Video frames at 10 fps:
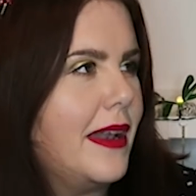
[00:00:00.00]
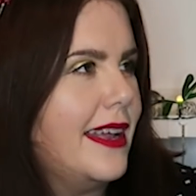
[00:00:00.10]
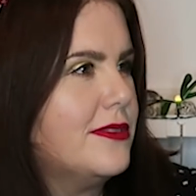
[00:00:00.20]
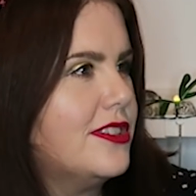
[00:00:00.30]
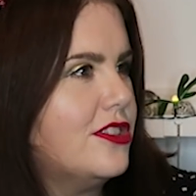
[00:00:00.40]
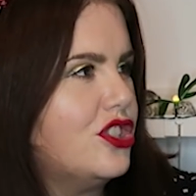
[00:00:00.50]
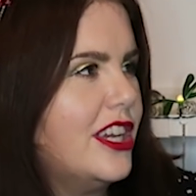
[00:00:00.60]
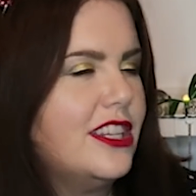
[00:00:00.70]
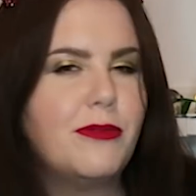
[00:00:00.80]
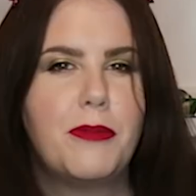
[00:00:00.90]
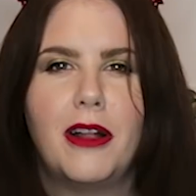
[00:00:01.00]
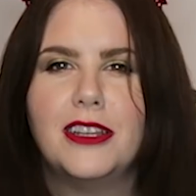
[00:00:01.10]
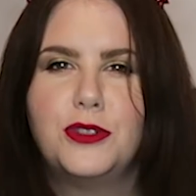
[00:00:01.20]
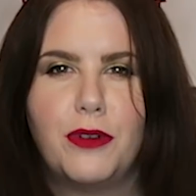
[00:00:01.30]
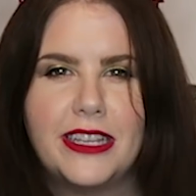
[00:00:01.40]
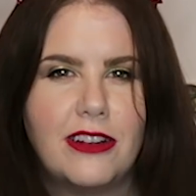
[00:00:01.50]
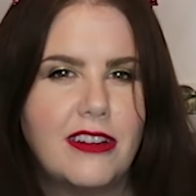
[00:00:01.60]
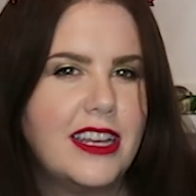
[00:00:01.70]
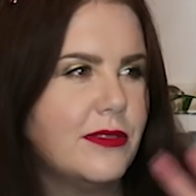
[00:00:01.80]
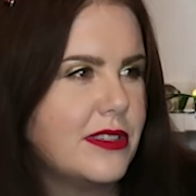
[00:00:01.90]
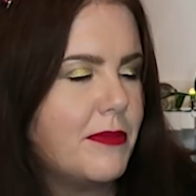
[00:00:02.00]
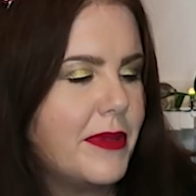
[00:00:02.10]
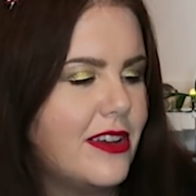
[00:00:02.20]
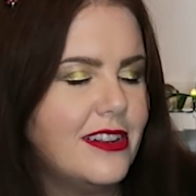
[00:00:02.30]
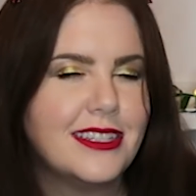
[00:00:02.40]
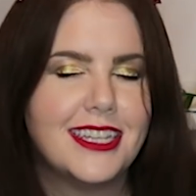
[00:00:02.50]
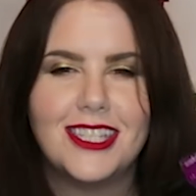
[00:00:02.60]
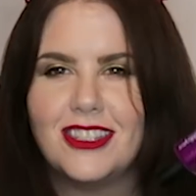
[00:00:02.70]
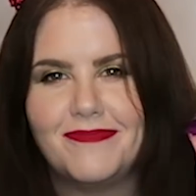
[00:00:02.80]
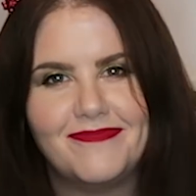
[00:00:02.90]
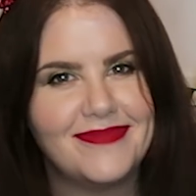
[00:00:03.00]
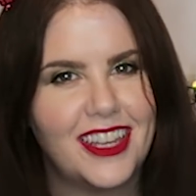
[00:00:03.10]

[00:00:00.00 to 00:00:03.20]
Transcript: Plan was to change my polish regularly. I was on my holidays.